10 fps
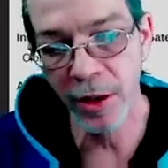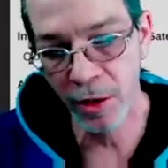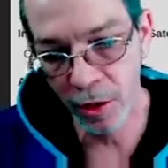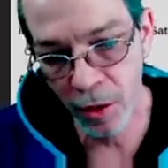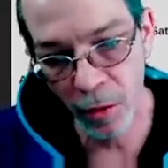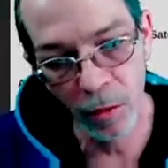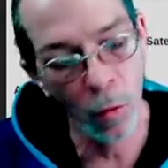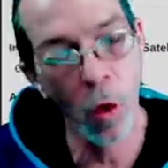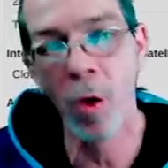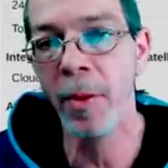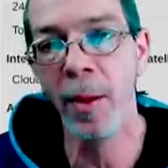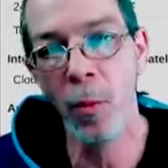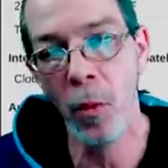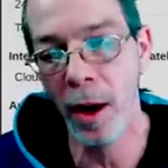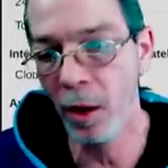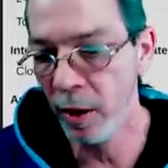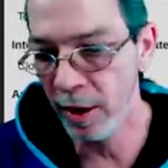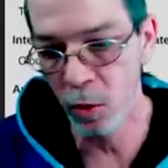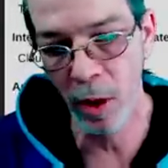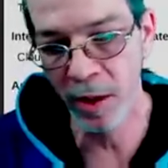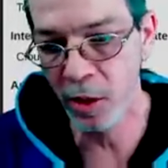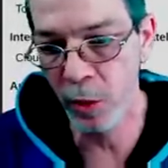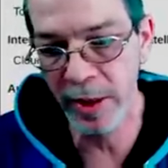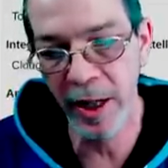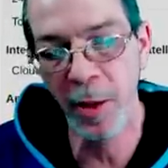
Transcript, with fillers: You're, you're warming up well, as well as Louisiana,